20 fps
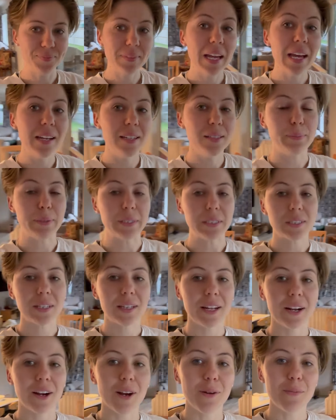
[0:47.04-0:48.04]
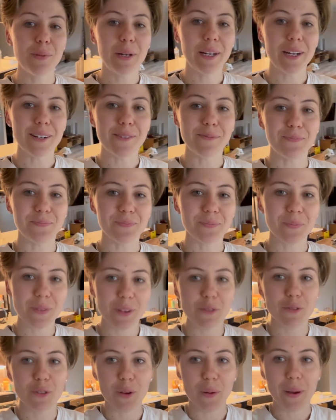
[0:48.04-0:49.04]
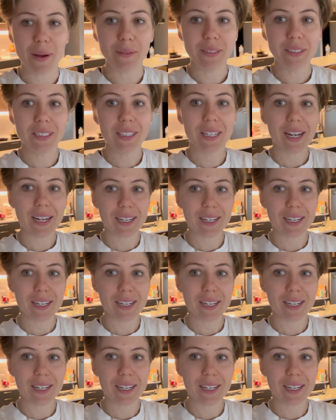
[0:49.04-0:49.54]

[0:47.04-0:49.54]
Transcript: It just means clear up in a few hours.